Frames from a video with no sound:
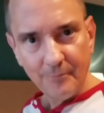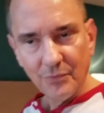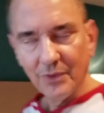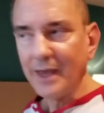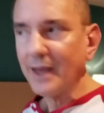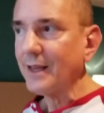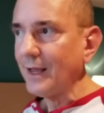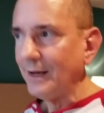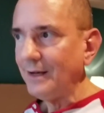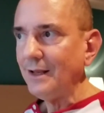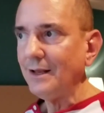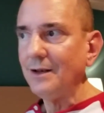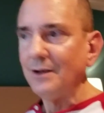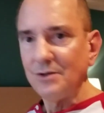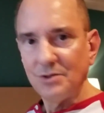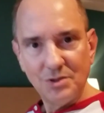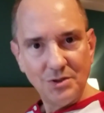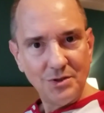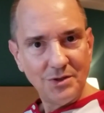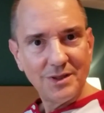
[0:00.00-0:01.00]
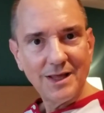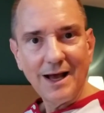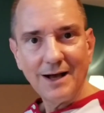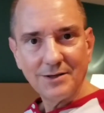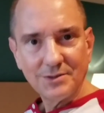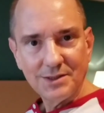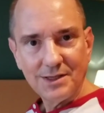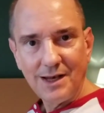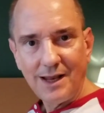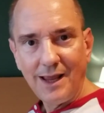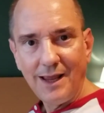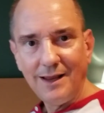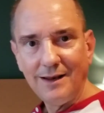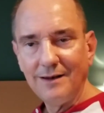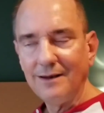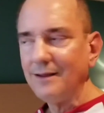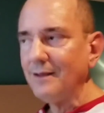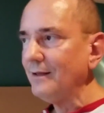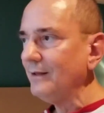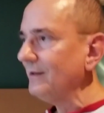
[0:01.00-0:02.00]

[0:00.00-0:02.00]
like I did in 2008,